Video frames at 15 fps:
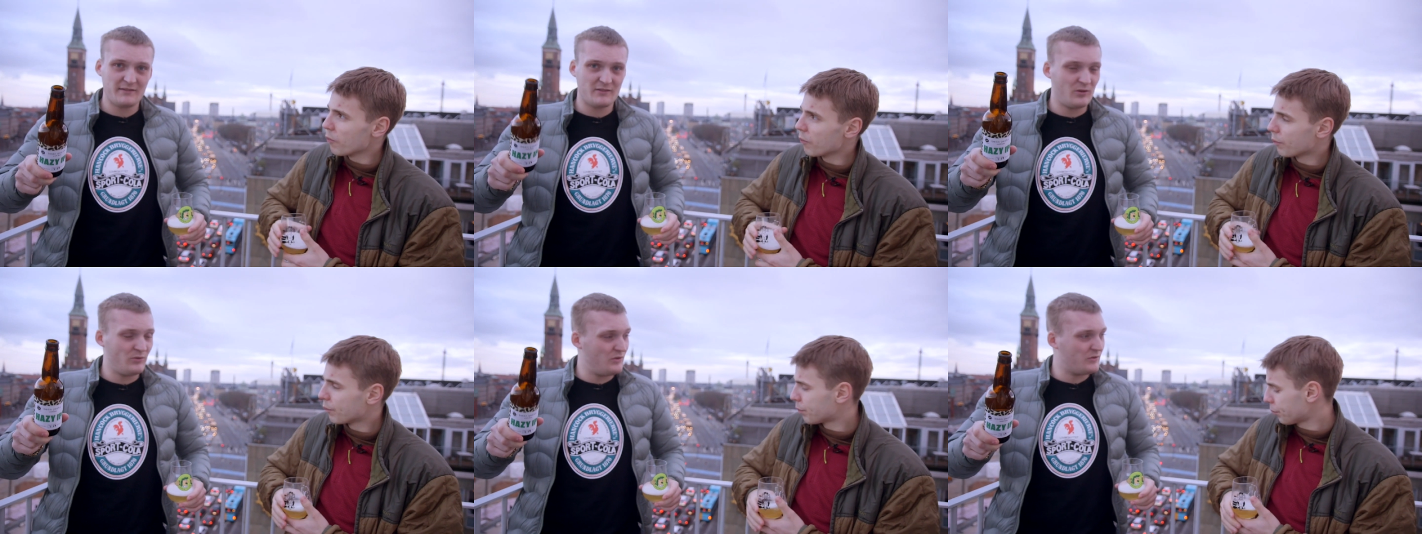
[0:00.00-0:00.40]

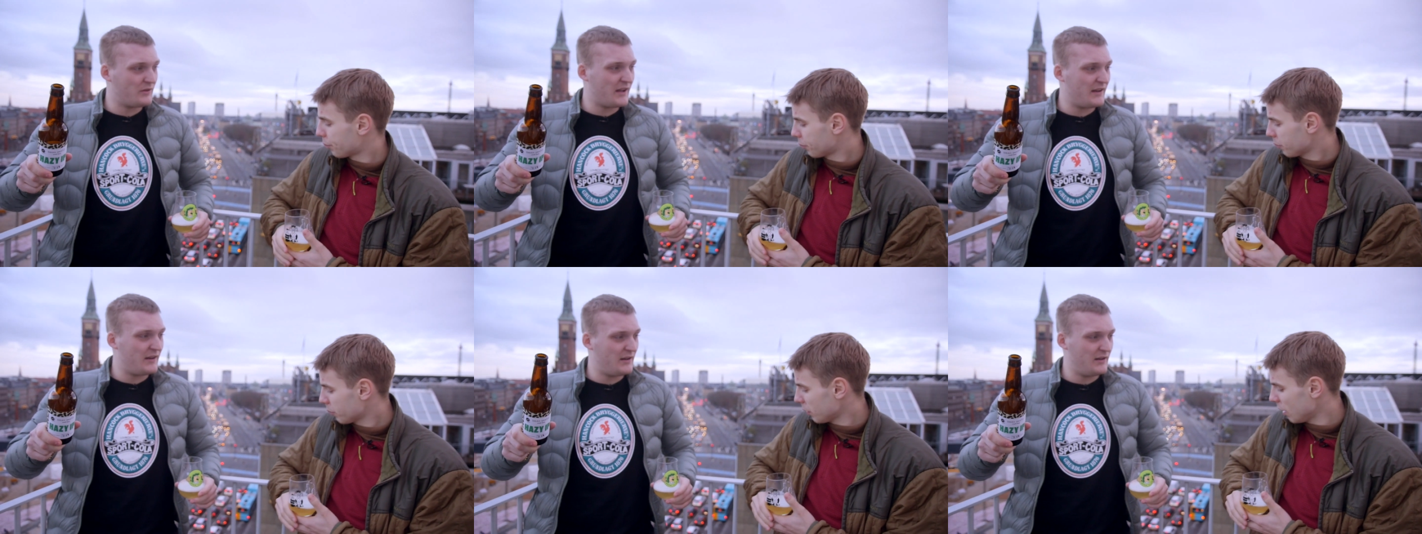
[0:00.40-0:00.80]
Speaker 1: so you
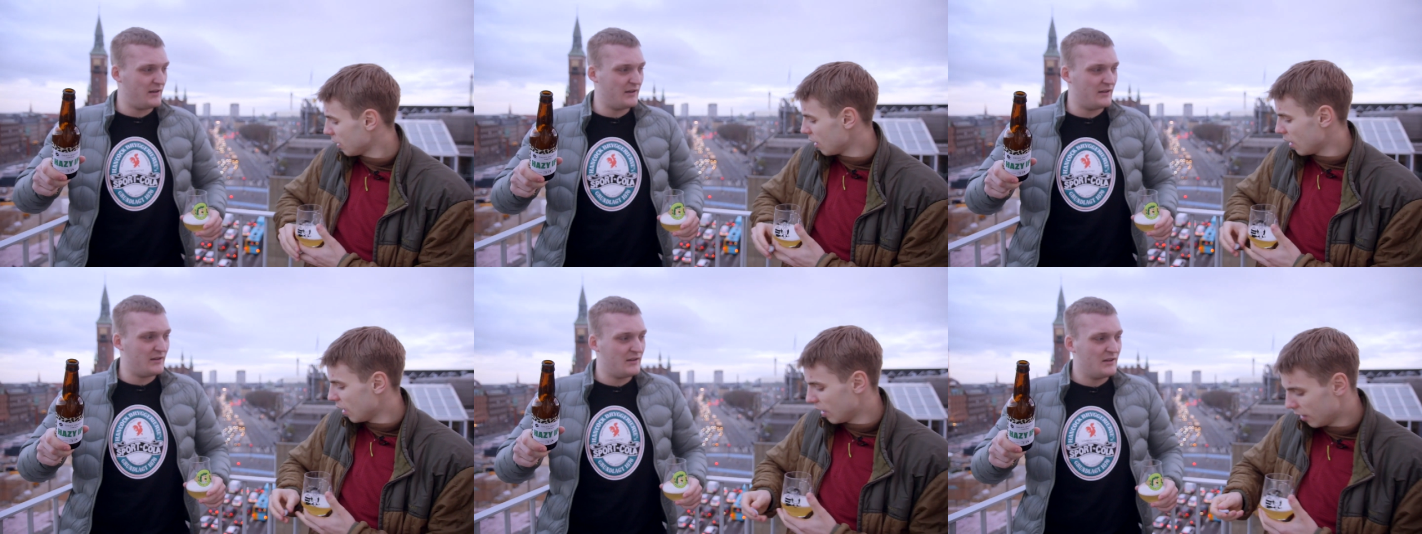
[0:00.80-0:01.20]
can
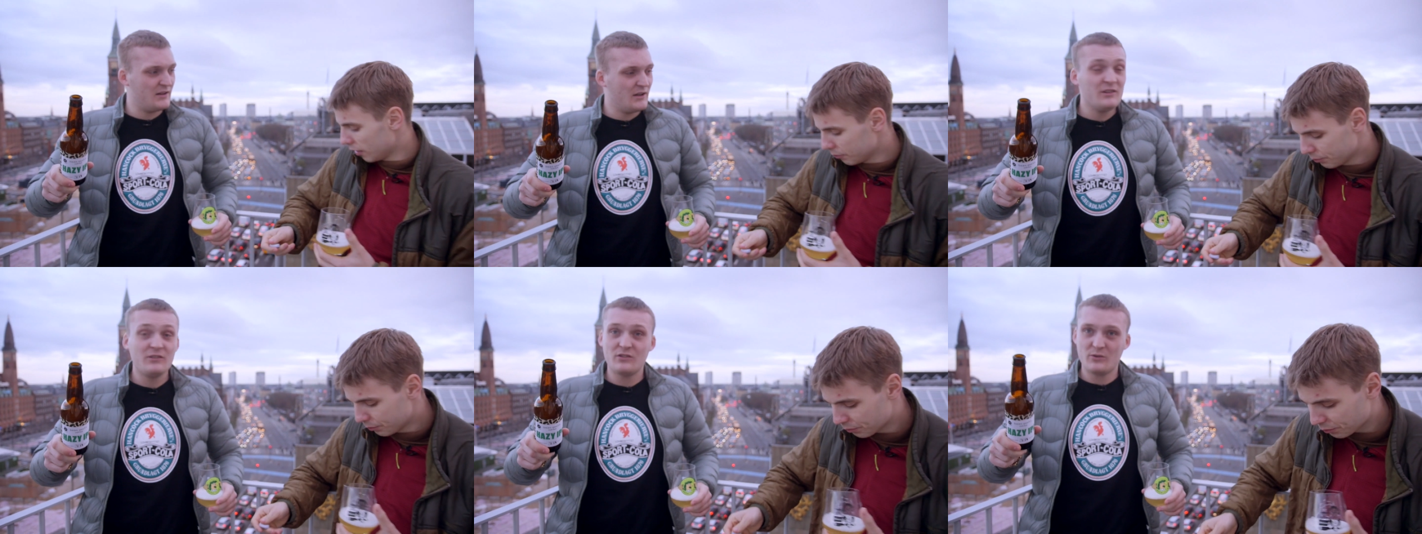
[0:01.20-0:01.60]
uh,
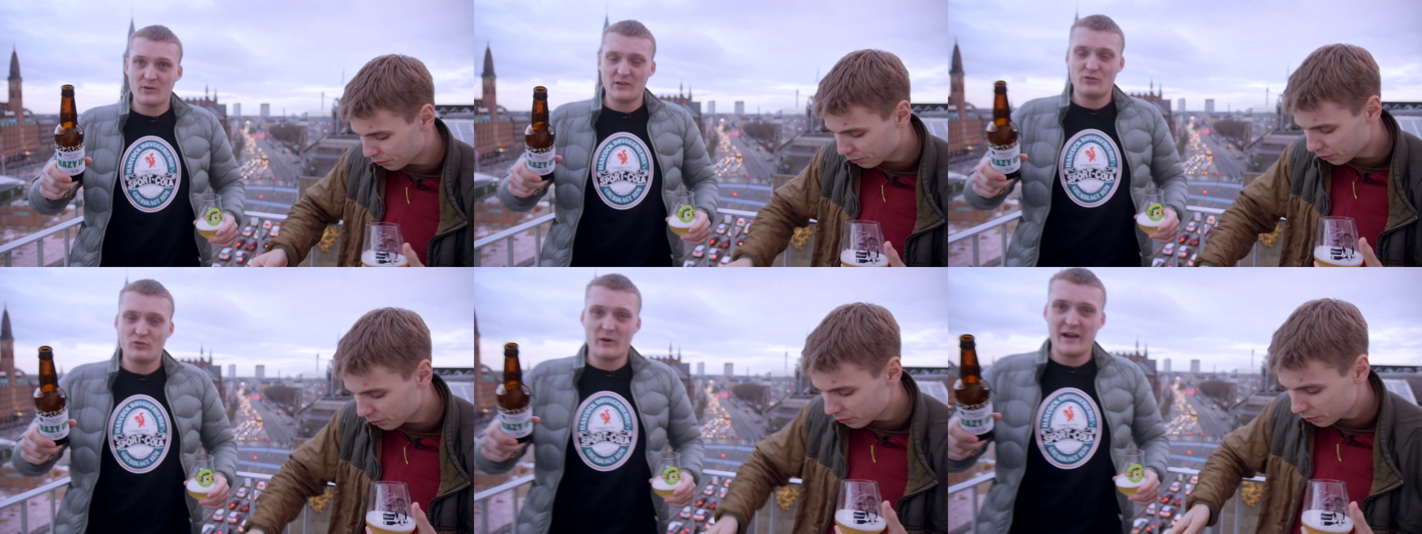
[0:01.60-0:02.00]
so you
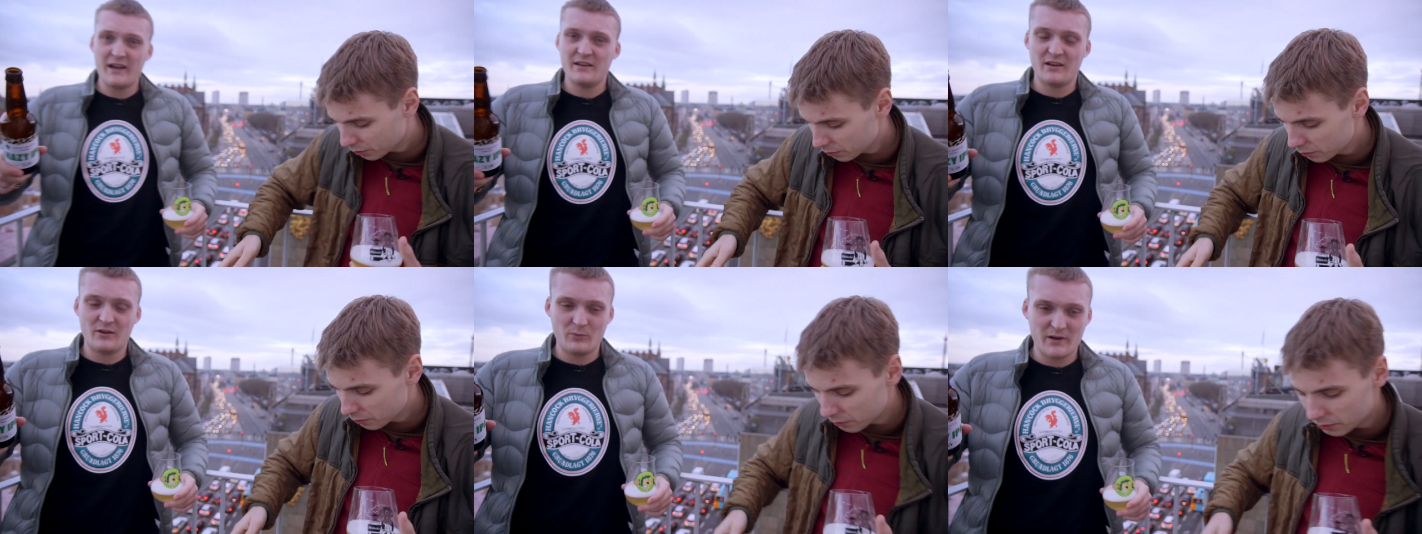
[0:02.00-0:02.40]
can try
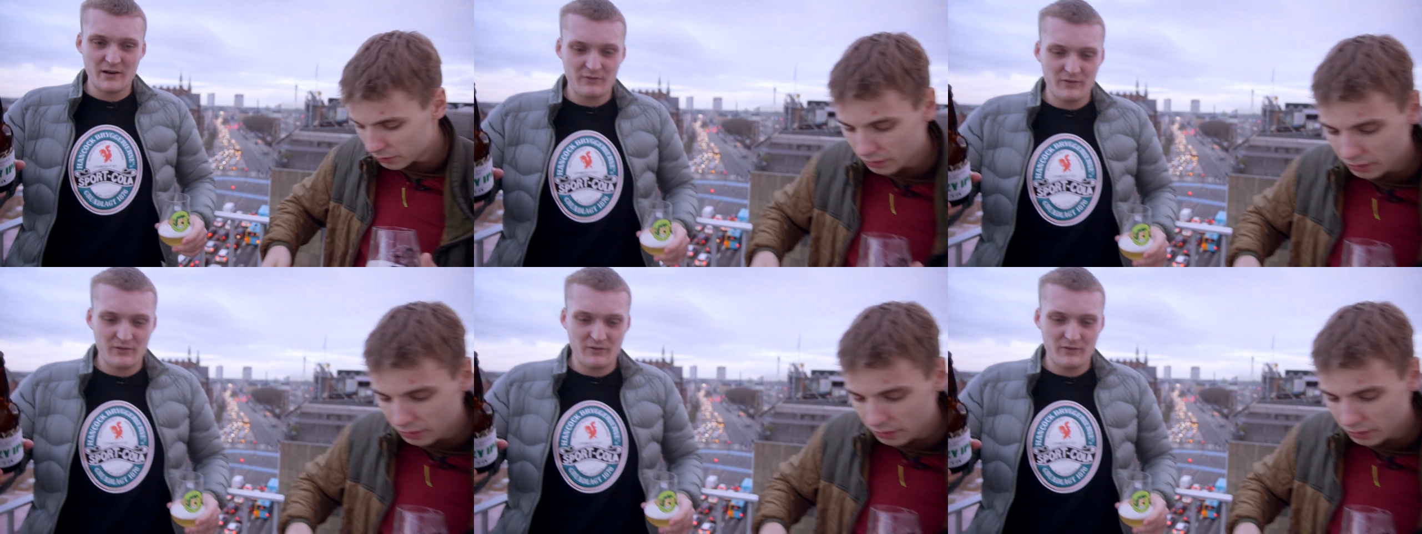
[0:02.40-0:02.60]
it in one